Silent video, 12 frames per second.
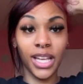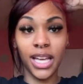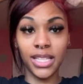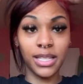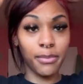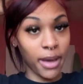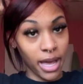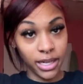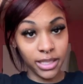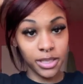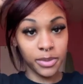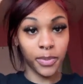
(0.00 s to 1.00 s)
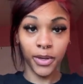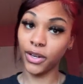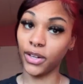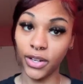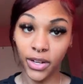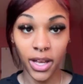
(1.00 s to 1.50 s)
It's the baddest
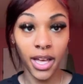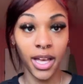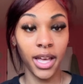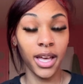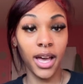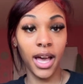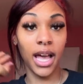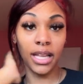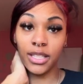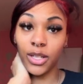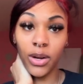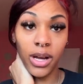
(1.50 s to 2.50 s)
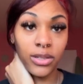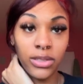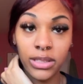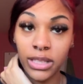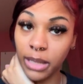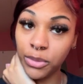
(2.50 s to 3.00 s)
purr. I still got on
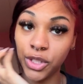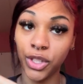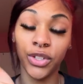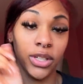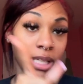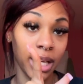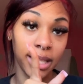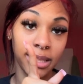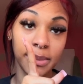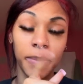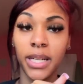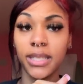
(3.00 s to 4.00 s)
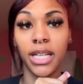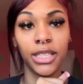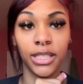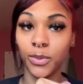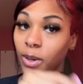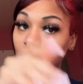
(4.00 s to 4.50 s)
the same shirt, yes, because I
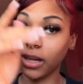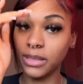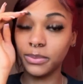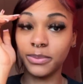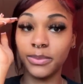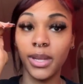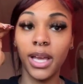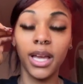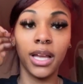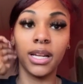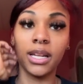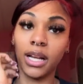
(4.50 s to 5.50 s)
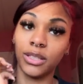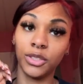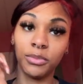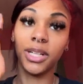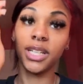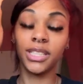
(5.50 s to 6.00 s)
just woke up. Not
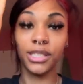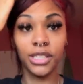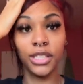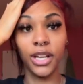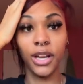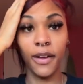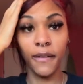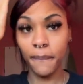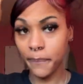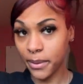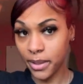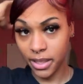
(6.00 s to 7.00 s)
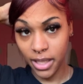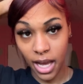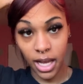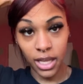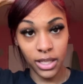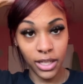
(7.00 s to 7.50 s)
too much. But
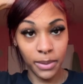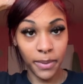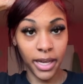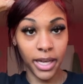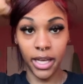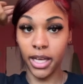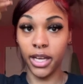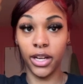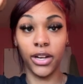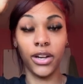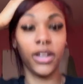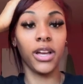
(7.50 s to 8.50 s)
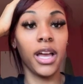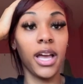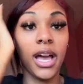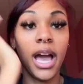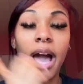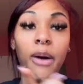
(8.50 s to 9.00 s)
yeah, look at my hair.
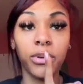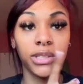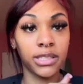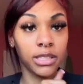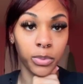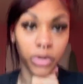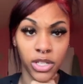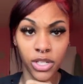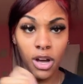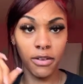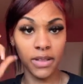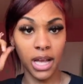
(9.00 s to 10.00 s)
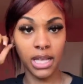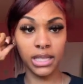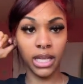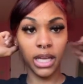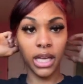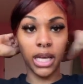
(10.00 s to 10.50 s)
I went to sleep with a scarf
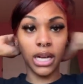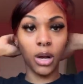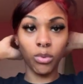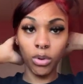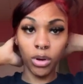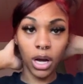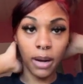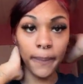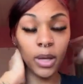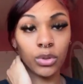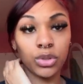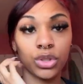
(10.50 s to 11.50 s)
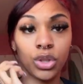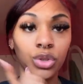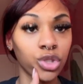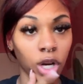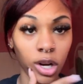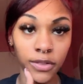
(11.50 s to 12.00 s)
last night and I woke up. It was no
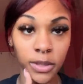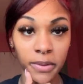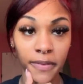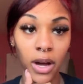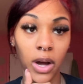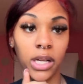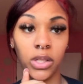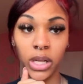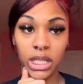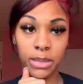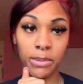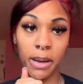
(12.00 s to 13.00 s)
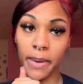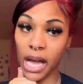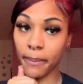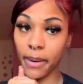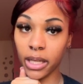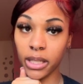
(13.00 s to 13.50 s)
scarf to be found. I know y'all see my
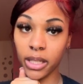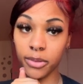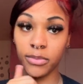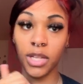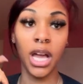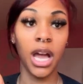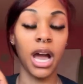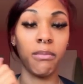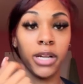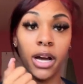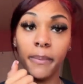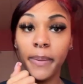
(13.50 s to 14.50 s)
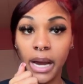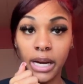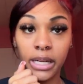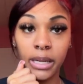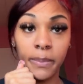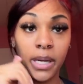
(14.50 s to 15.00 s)
bag back there. I'm not
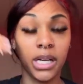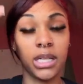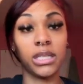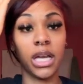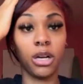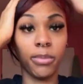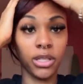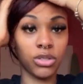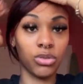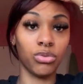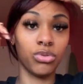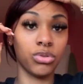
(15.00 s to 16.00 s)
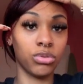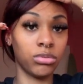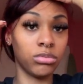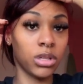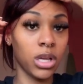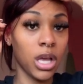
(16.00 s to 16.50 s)
unpacking it because I go back to school
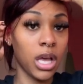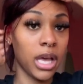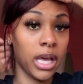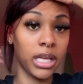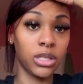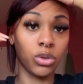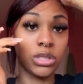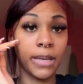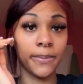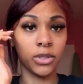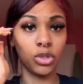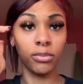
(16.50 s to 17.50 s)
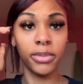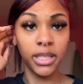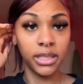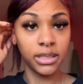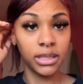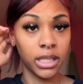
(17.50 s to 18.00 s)
soon. It's on top of two
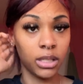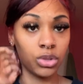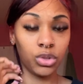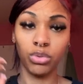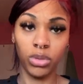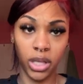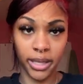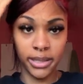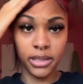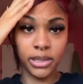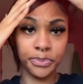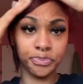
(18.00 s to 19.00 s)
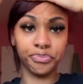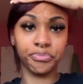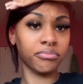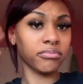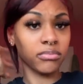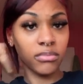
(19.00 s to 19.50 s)
bins and a suitcase.
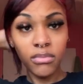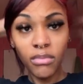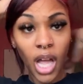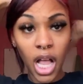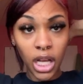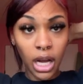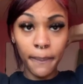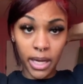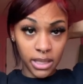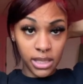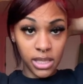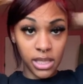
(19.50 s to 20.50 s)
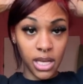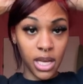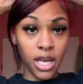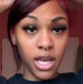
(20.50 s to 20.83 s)
I look a mess.